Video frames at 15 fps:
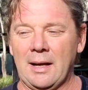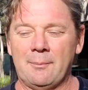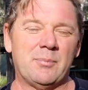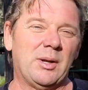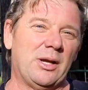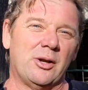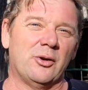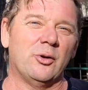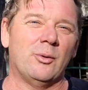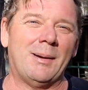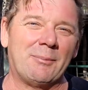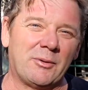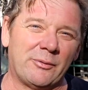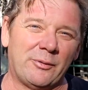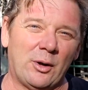but you can do them
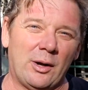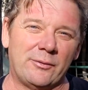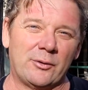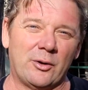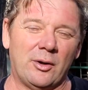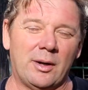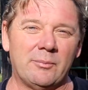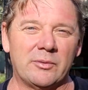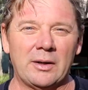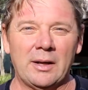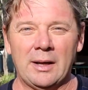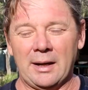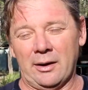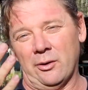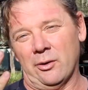up to 5 times,
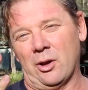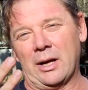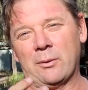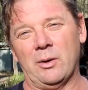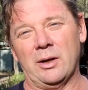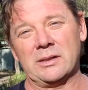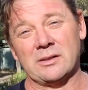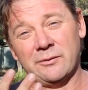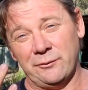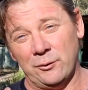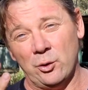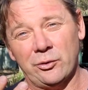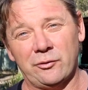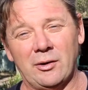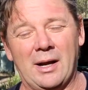and likewise the
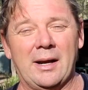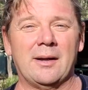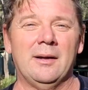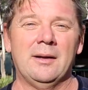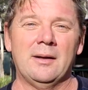4th track,